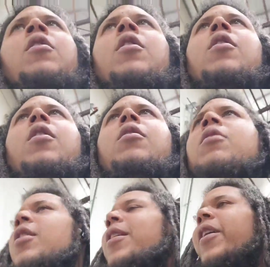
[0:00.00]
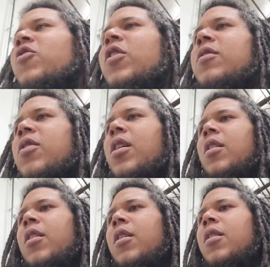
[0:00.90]
Uh huh. Not just a,
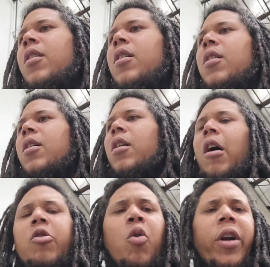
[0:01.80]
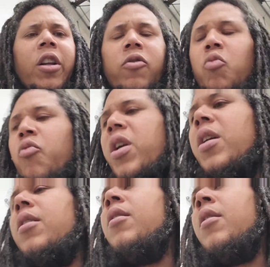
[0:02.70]
a, a queen of the
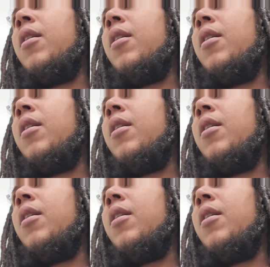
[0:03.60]
ring.